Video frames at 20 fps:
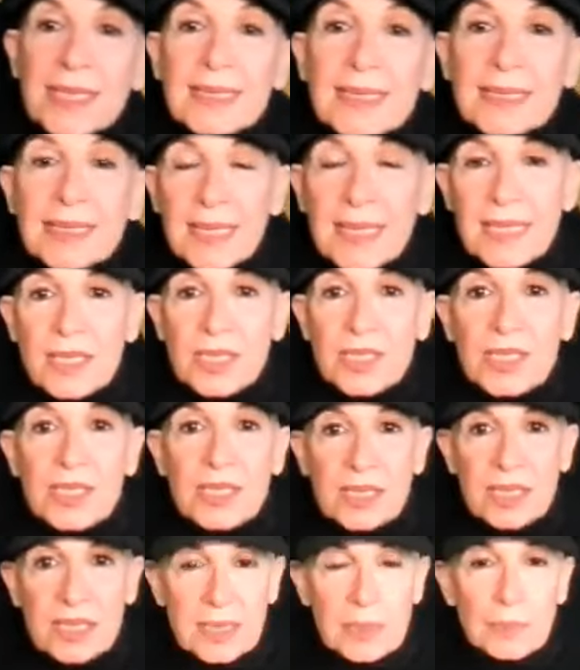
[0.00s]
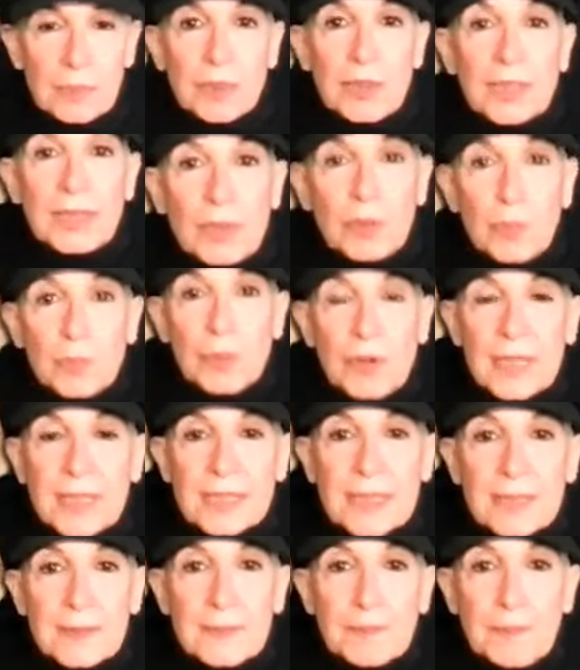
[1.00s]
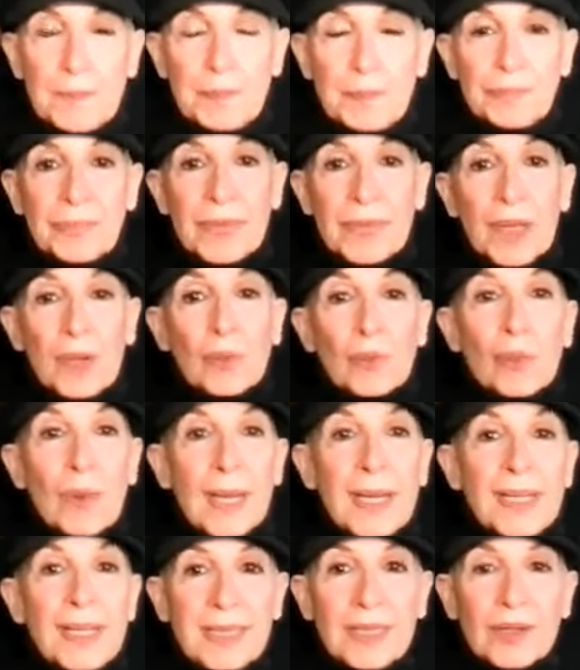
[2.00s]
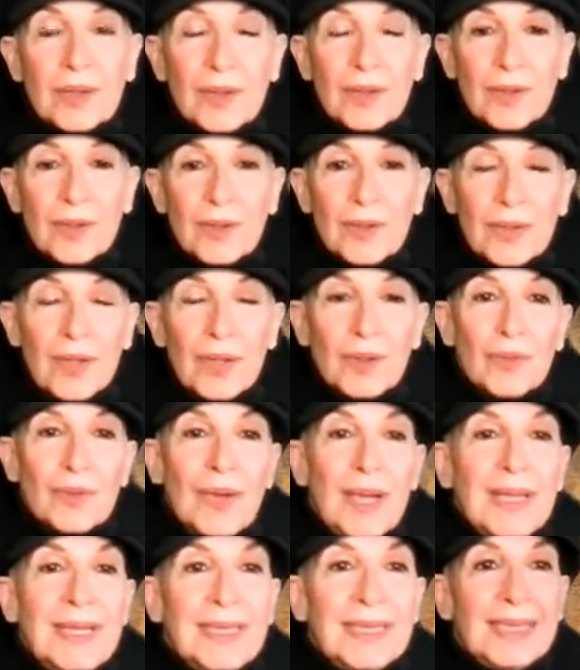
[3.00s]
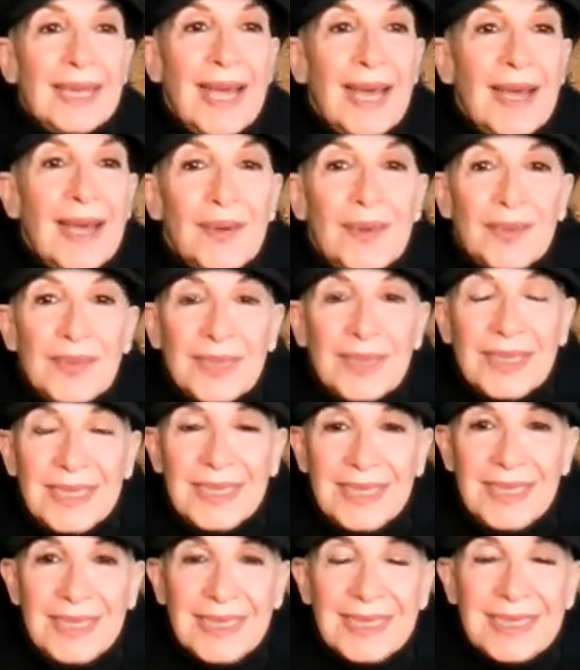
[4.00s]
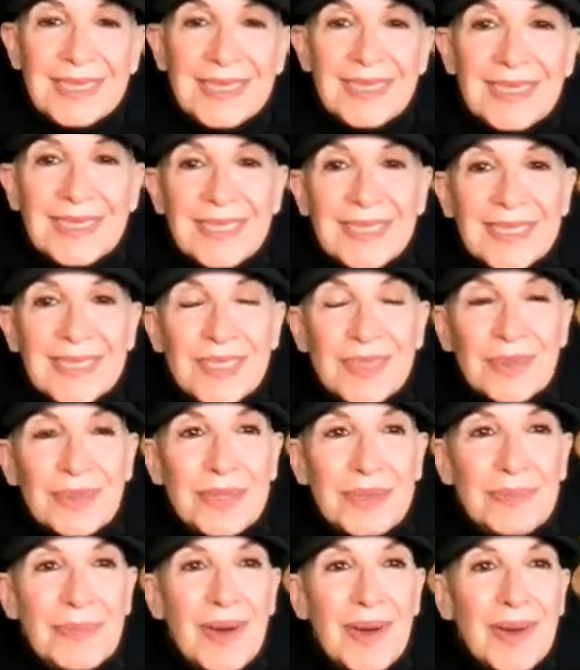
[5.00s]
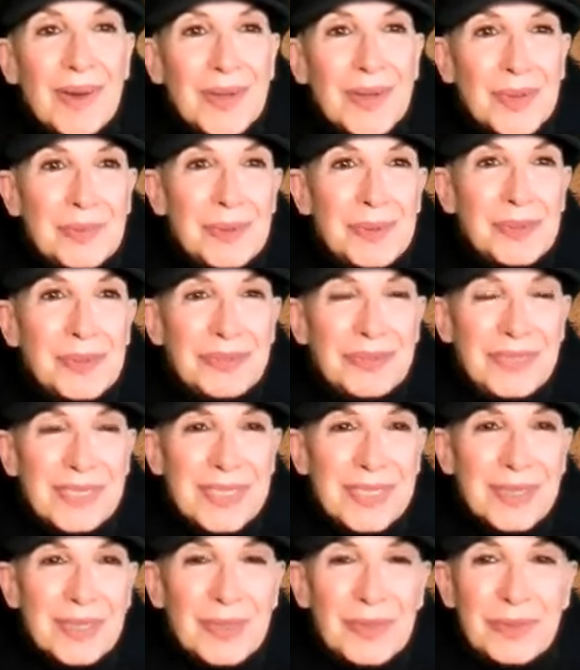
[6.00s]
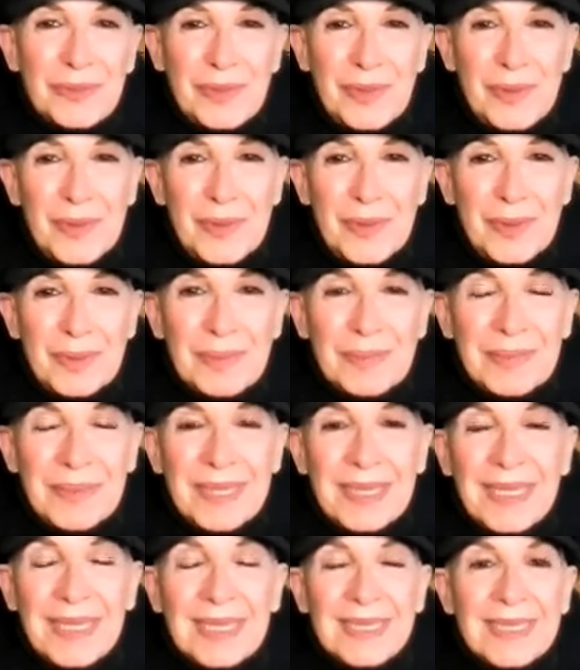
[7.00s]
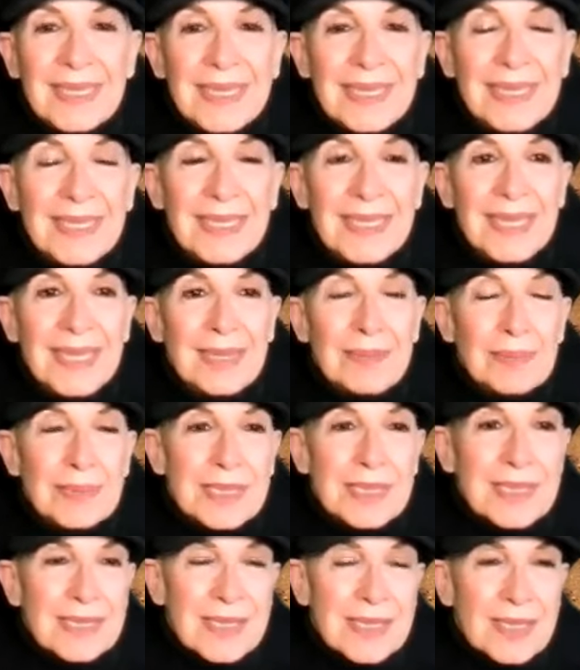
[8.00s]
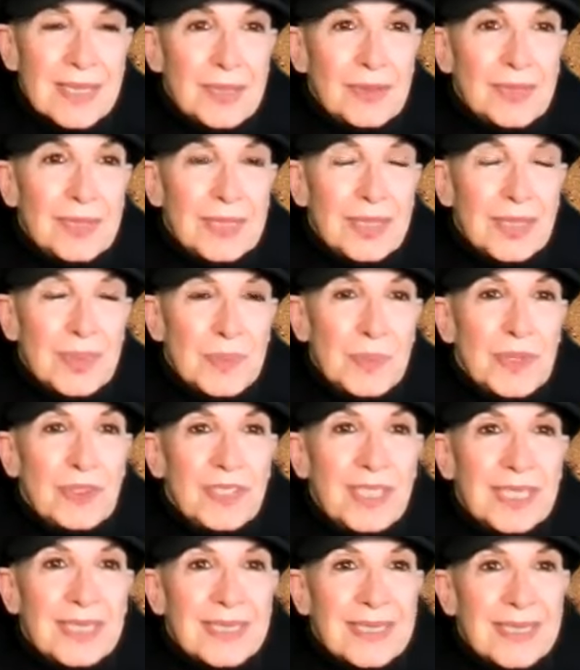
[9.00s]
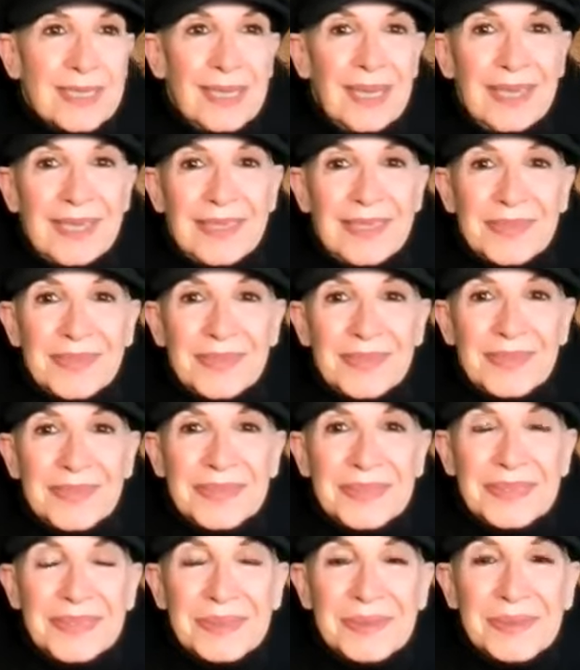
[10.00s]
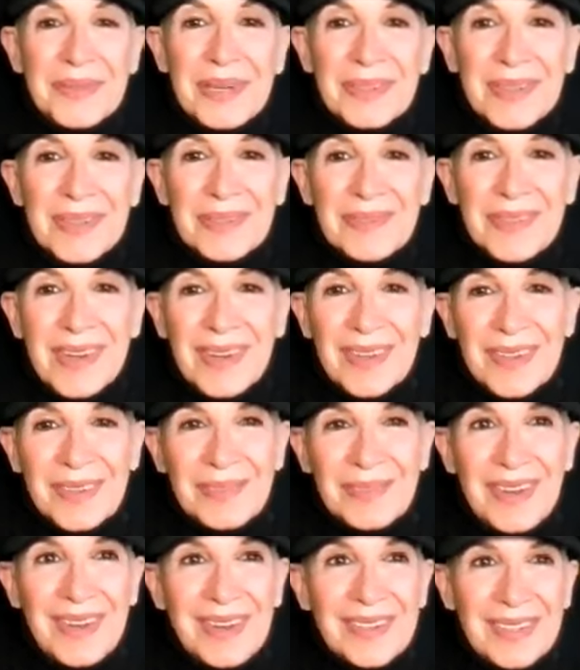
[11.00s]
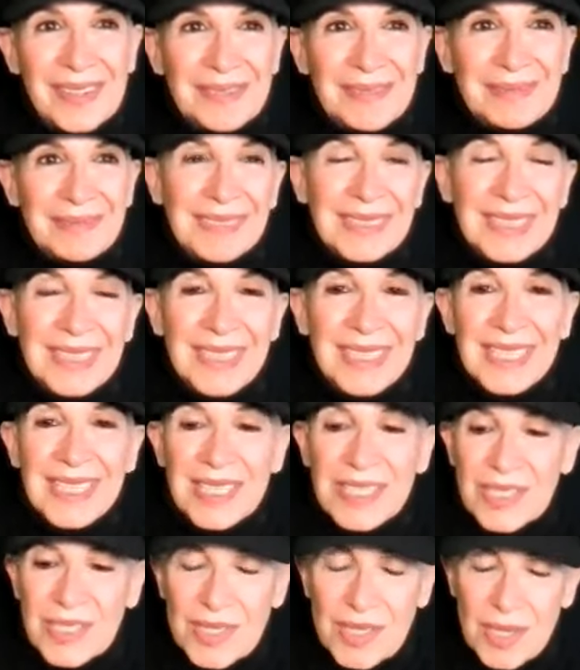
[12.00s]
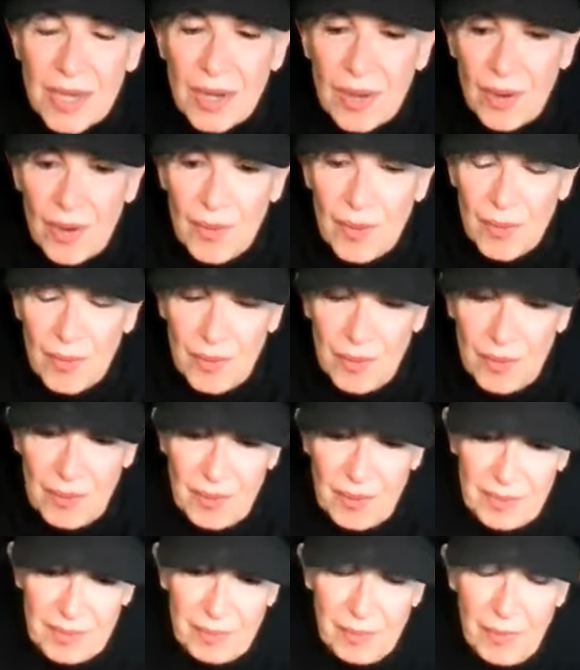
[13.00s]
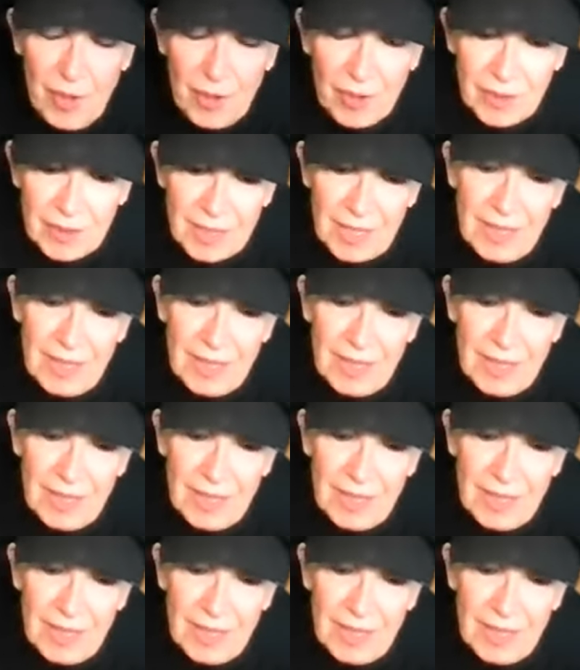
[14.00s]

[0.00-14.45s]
sensations to bring you present right here, right now, into this remarkable physical form that enables us to experience life. Welcome, welcome, welcome. So, moral